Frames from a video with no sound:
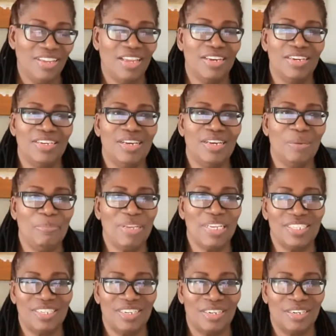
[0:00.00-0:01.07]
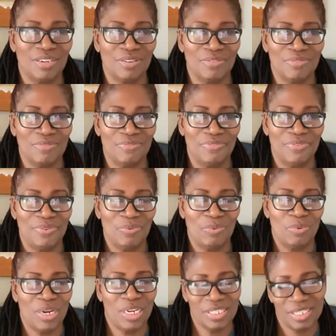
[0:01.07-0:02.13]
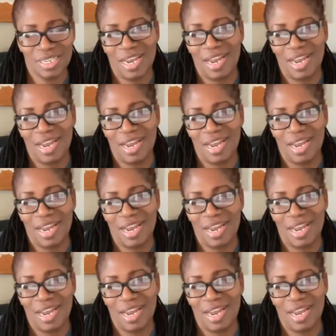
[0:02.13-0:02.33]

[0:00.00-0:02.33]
a little bit of what